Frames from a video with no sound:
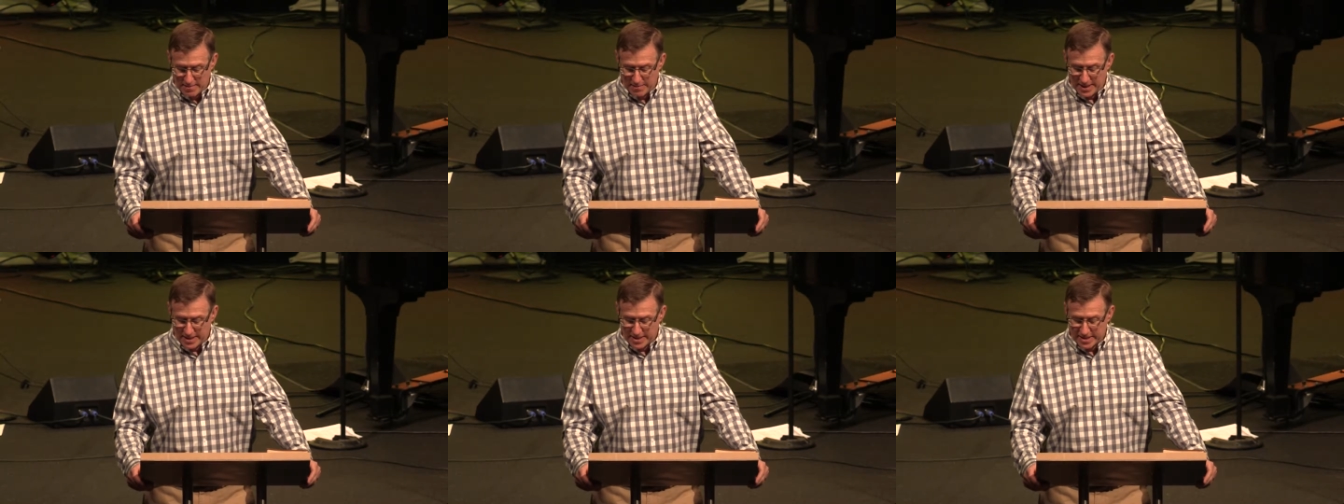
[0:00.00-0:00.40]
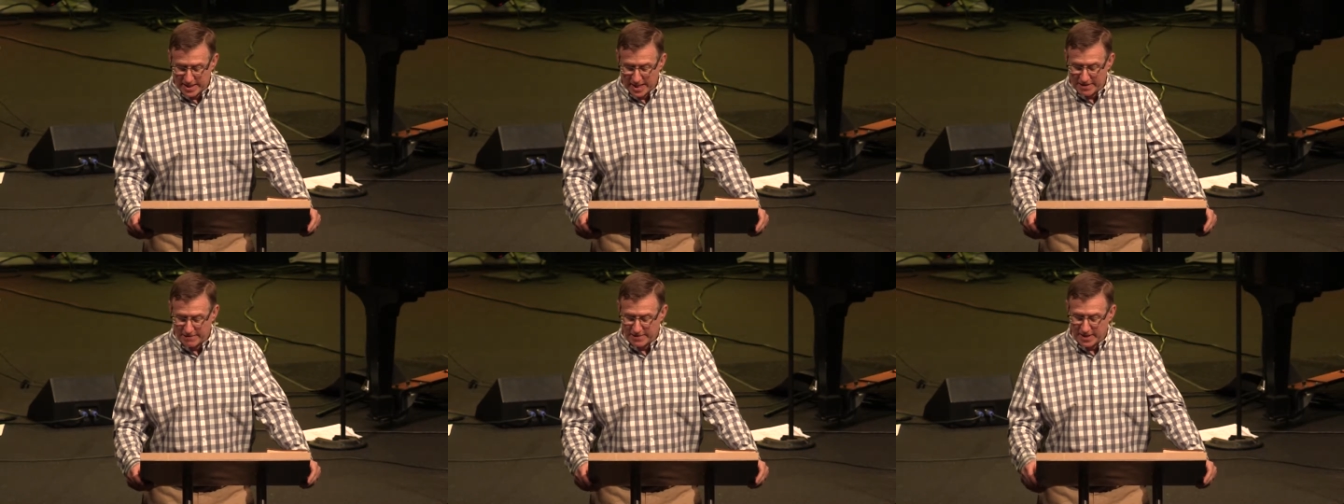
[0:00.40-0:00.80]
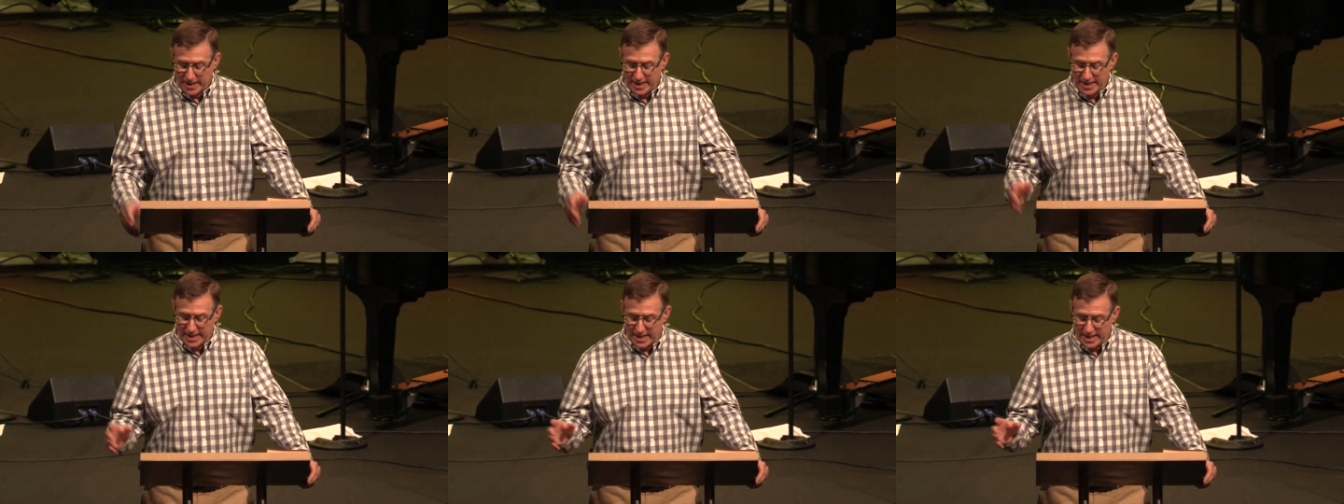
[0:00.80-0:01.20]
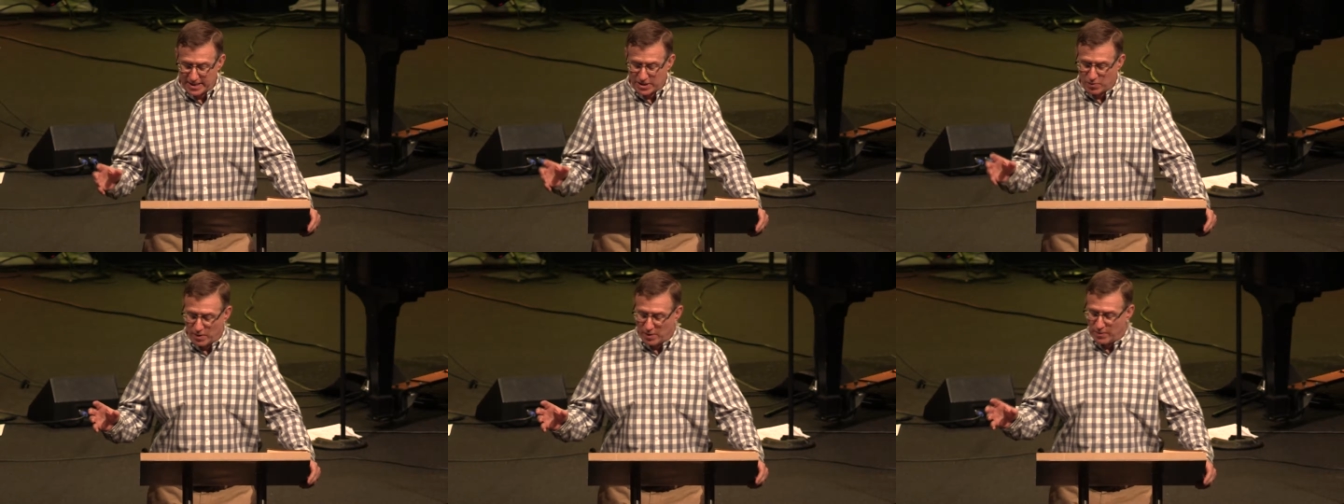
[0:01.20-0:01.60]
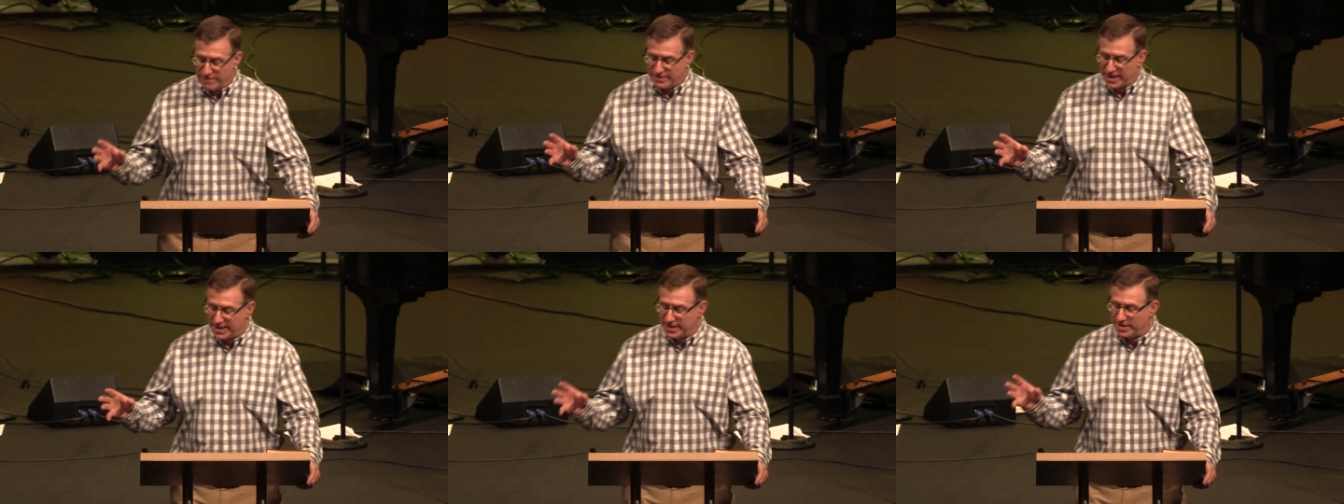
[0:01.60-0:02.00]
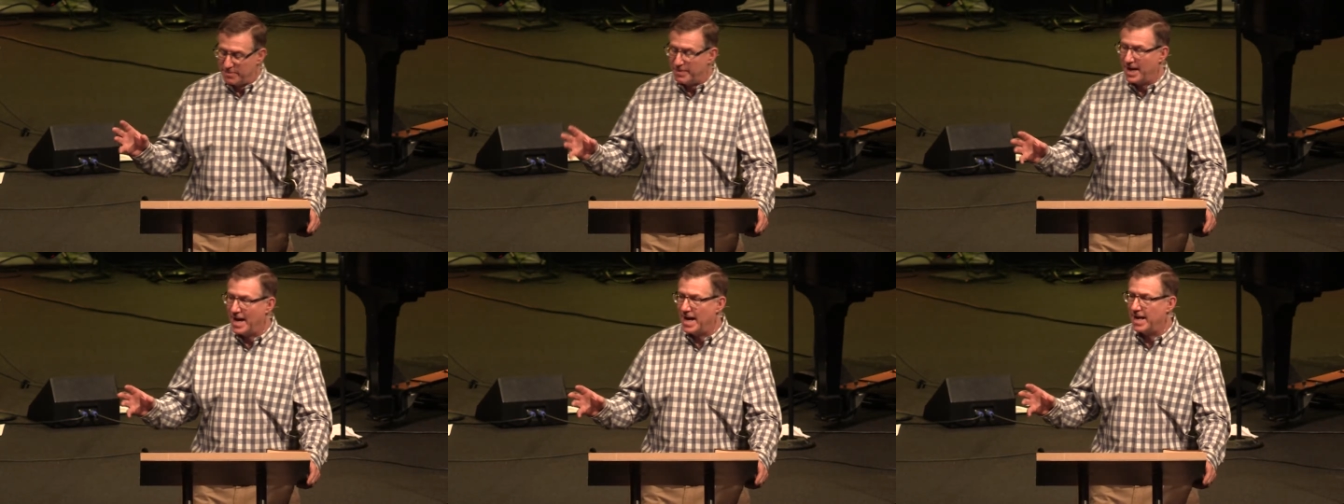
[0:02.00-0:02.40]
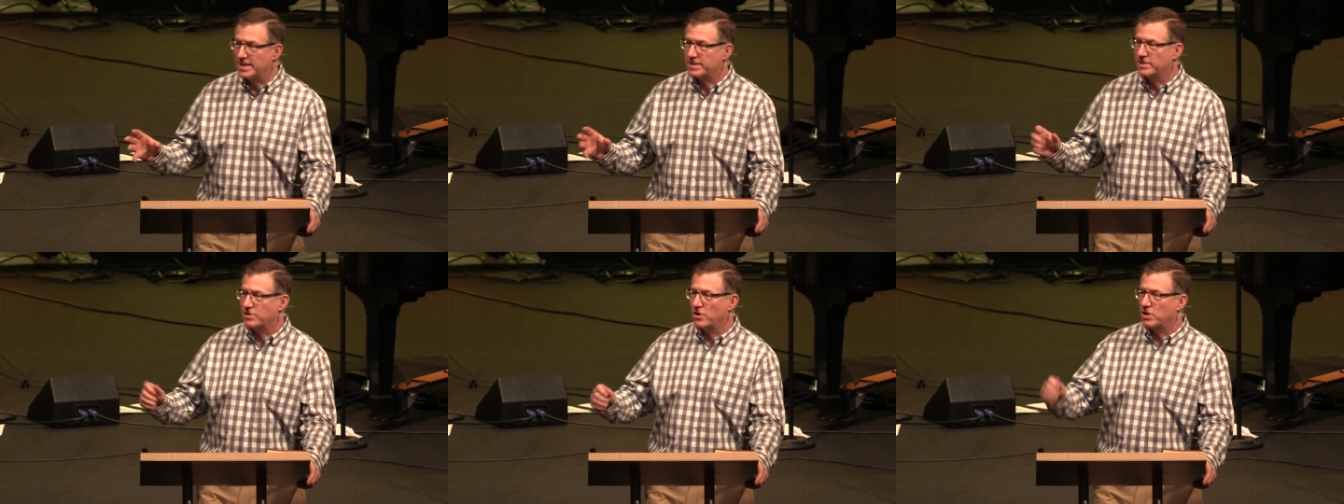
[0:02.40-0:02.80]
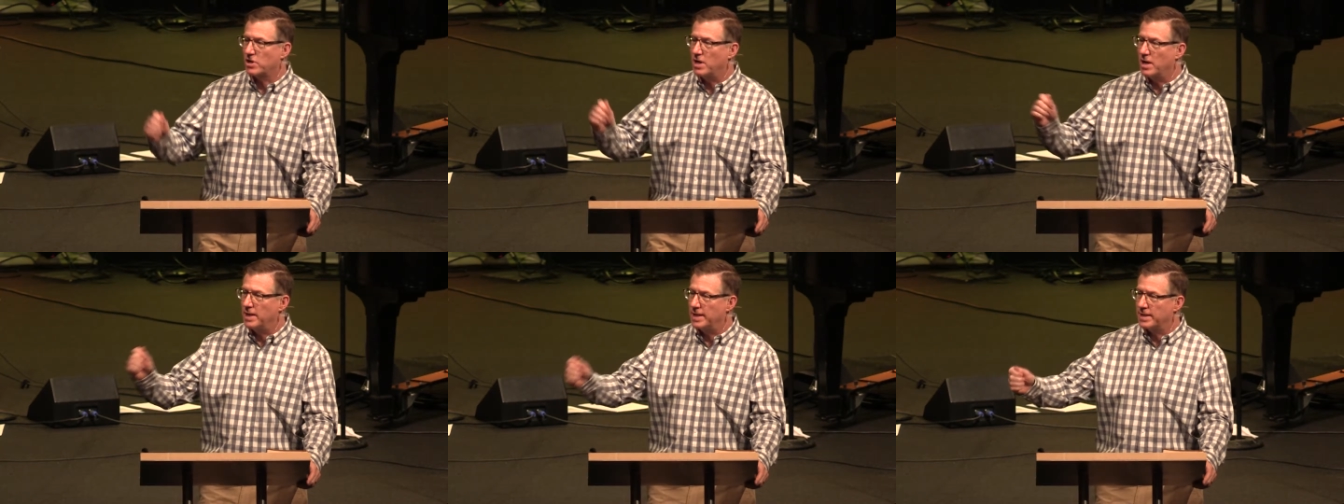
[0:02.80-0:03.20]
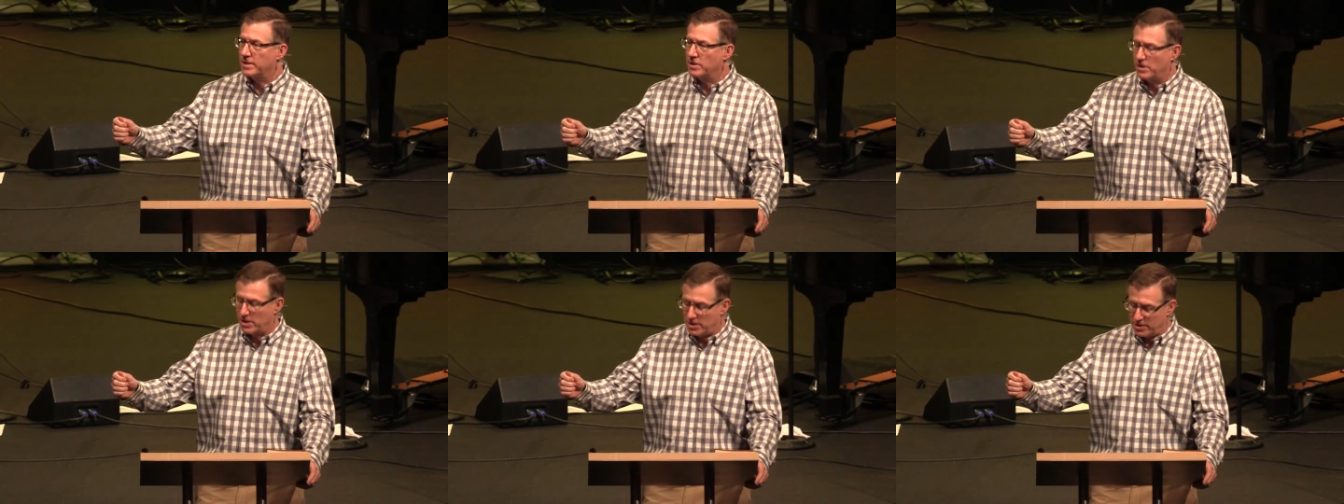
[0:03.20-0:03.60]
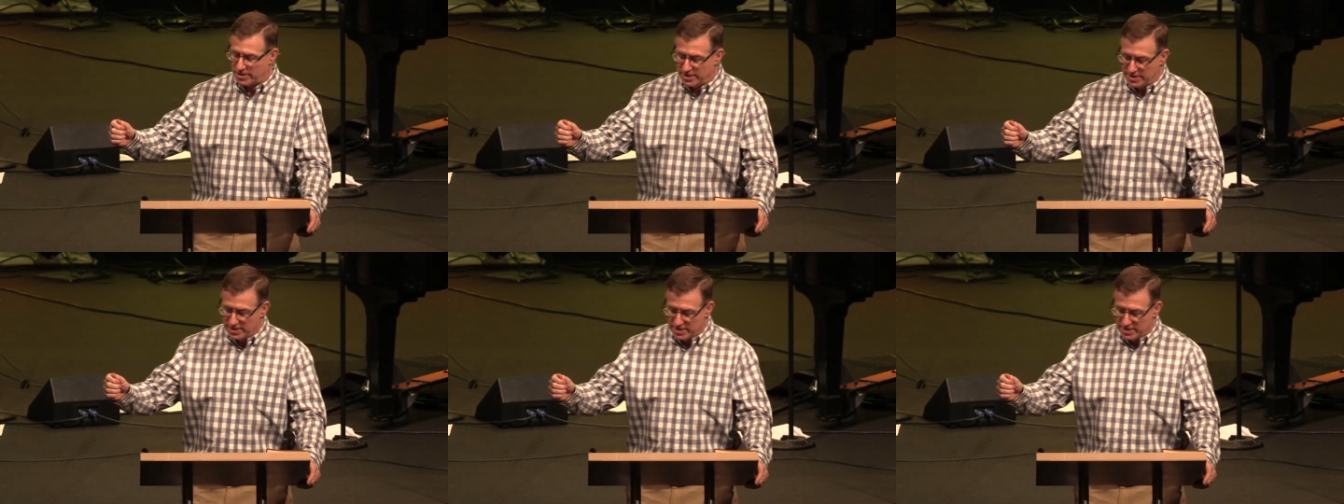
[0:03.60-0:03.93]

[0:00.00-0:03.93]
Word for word: But instead of clinging to what we've done in the past as our calling card